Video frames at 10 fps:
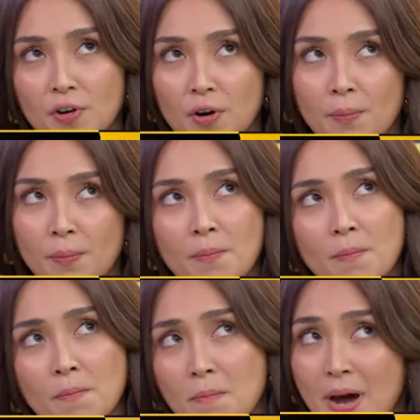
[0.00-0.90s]

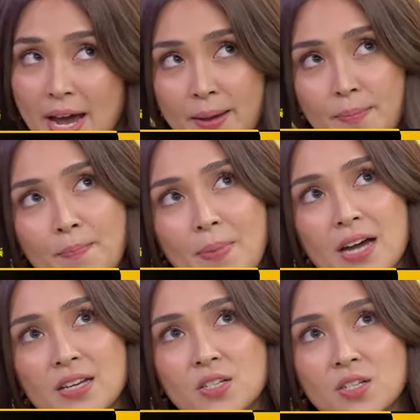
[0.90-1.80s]
dreams and all.
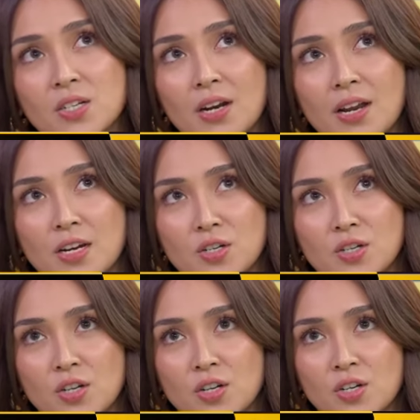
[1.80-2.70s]

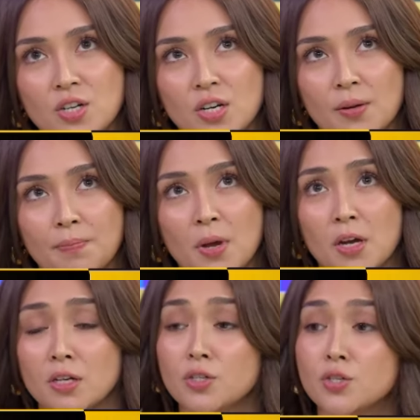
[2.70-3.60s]
Lumaki ako sa
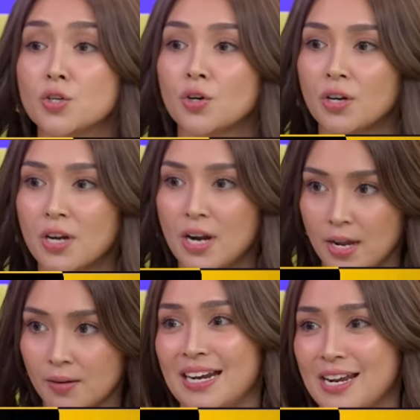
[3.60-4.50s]
11 years ng
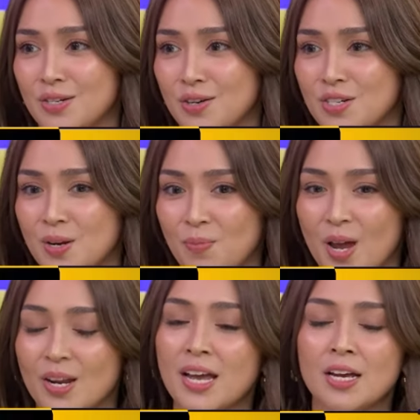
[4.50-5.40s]
relationship na yun.
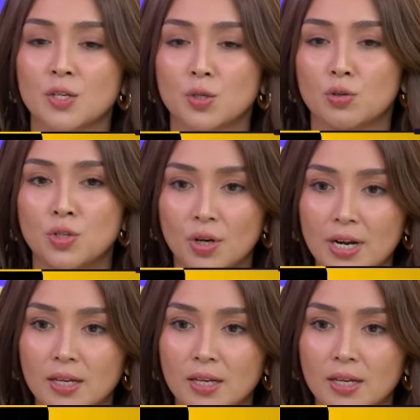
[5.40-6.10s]
So during